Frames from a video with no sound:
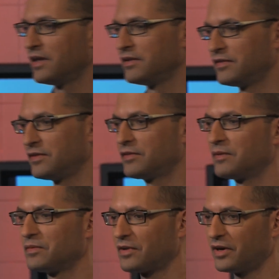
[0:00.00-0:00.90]
these
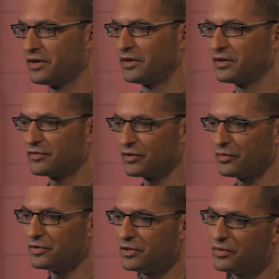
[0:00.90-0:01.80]
systems are
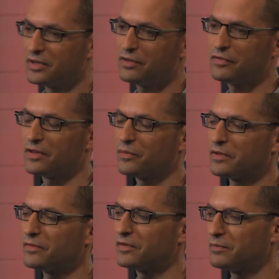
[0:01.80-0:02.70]
so new and different than what
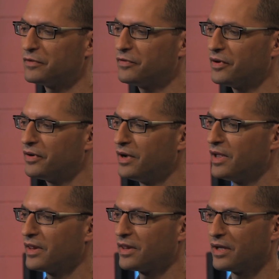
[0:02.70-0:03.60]
we've seen before
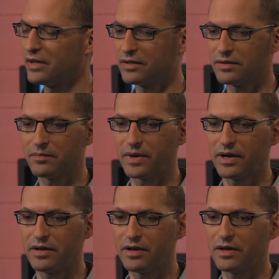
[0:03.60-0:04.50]
that
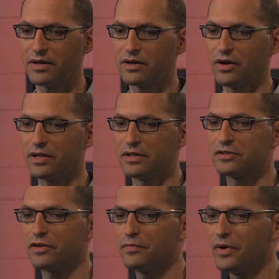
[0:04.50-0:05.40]
my colleague
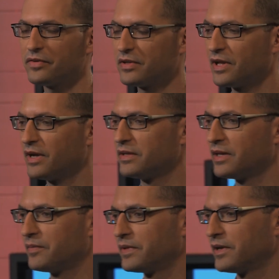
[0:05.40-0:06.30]
Jeff Bose and I
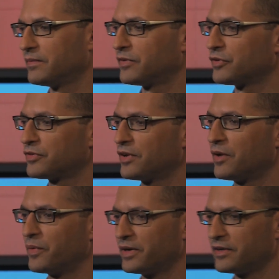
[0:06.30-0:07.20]
dubbed them social
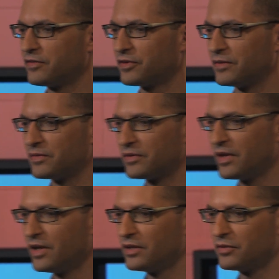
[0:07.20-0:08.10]
awareness streams
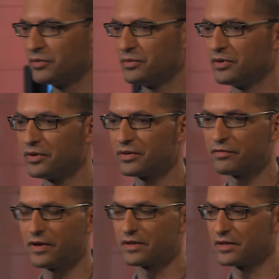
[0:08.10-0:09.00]
to note the
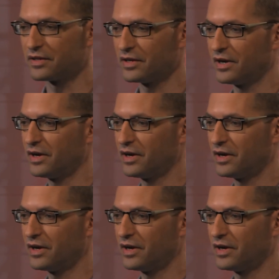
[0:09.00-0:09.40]
fact that they